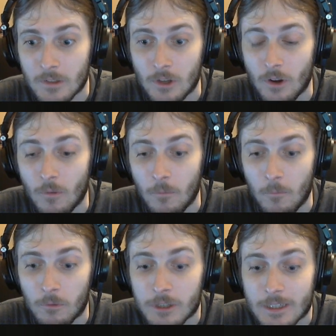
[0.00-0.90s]
So
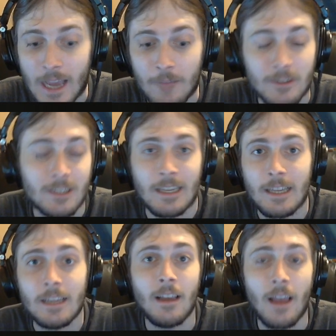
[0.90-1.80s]
we'll just have to
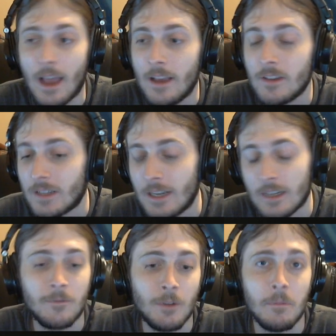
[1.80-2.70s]
see as the
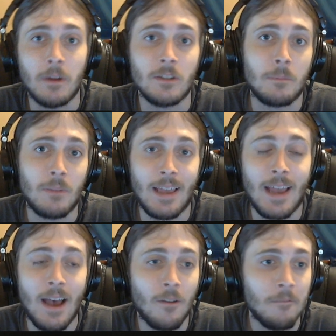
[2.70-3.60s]
next few months
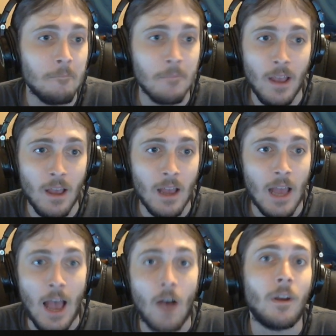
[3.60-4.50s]
play out
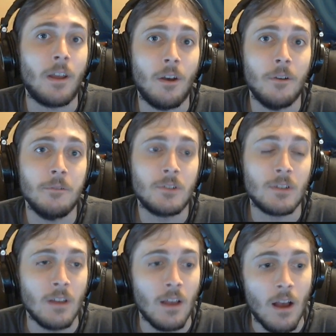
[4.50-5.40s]
how it
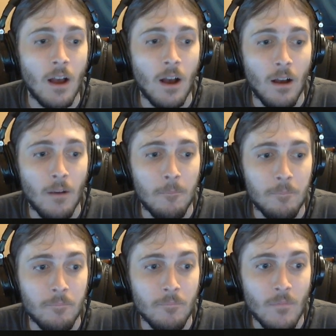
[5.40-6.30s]
goes.
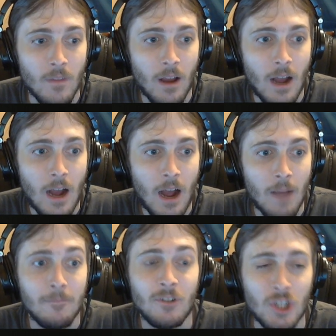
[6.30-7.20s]
I'm
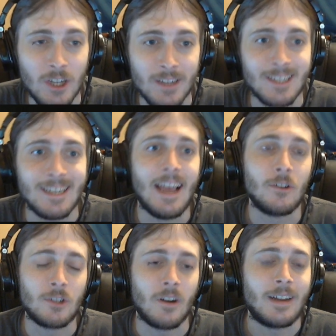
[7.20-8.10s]
just
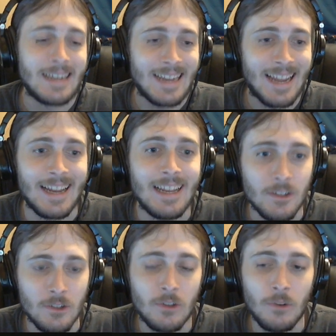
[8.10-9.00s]
now starting to get
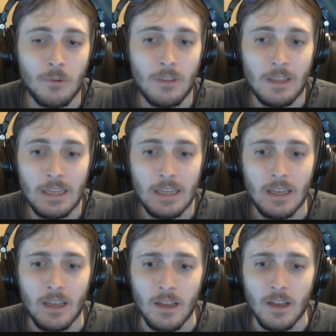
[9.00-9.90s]
into
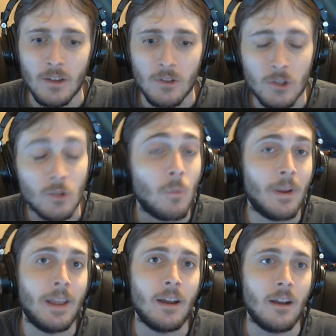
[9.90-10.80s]
the
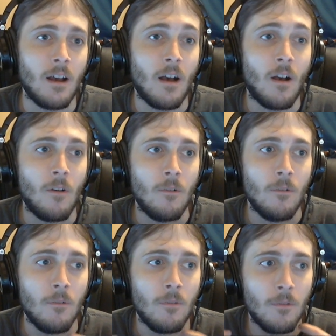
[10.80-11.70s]
swing
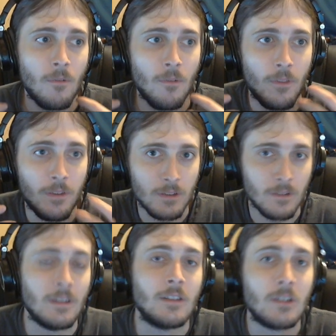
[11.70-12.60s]
of
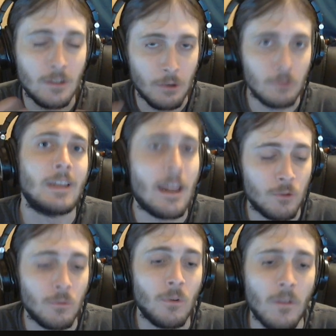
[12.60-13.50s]
this new
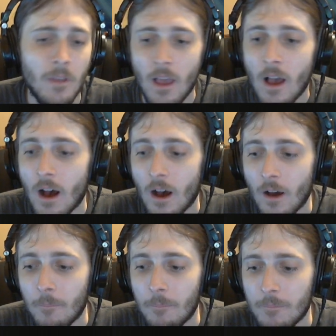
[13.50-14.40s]
schedule.
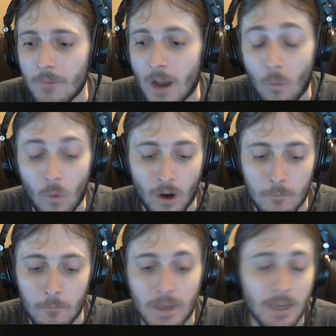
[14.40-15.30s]
I
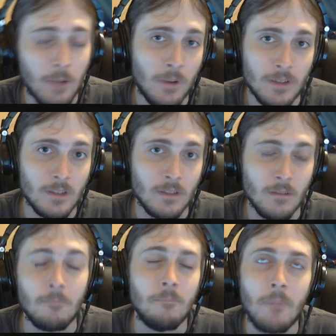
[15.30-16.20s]
work Monday,
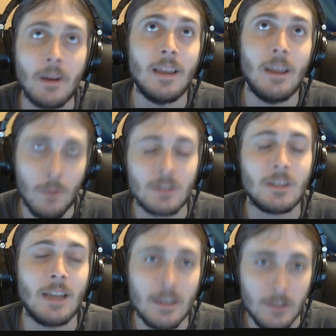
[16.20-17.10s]

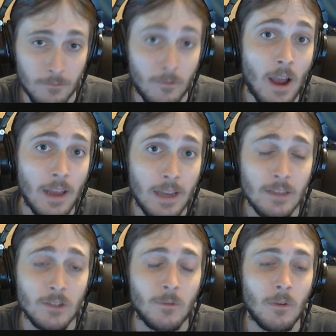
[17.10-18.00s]
Wednesdays, and
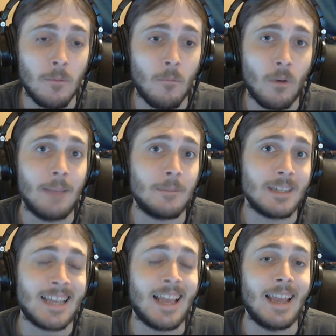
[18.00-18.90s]
Fridays from 1 a.m.
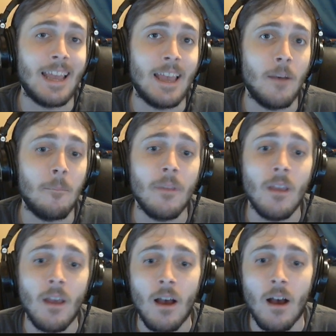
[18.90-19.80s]
to 10 a.m.